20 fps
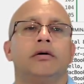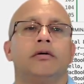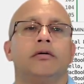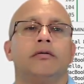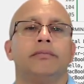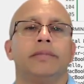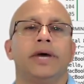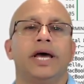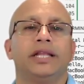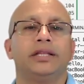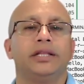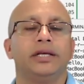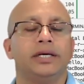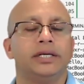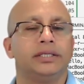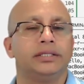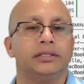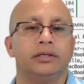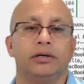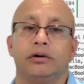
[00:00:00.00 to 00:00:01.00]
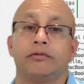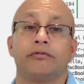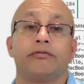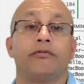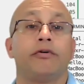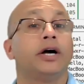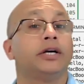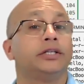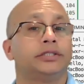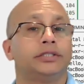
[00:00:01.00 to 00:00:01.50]
method or
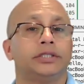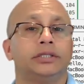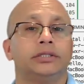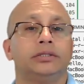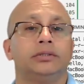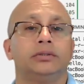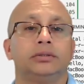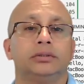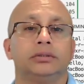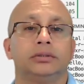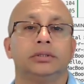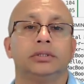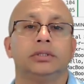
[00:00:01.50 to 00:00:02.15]
function.